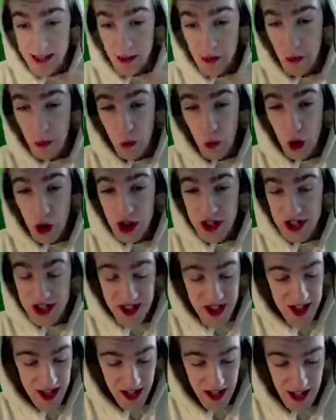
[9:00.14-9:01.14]
the
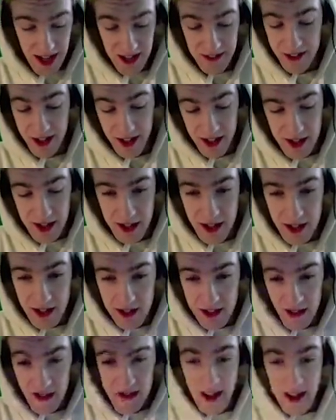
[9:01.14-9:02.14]
worst thing ever.
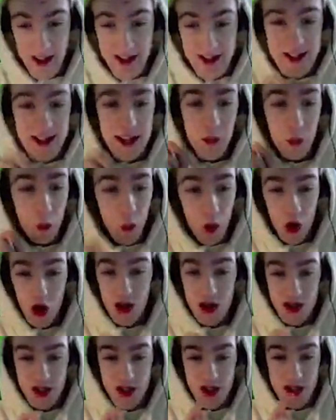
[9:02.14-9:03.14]
Like that is the
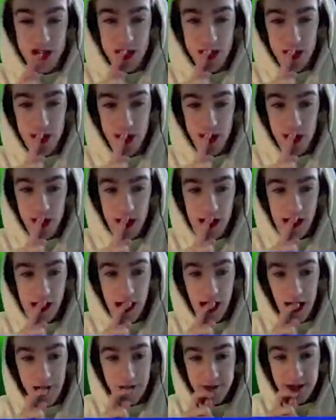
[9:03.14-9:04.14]
worst.
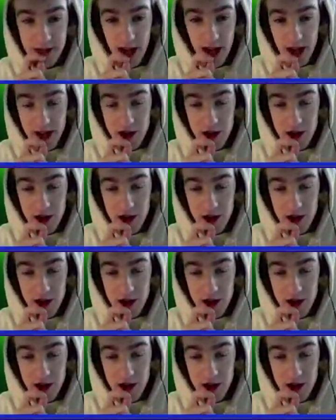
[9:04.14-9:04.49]
I've I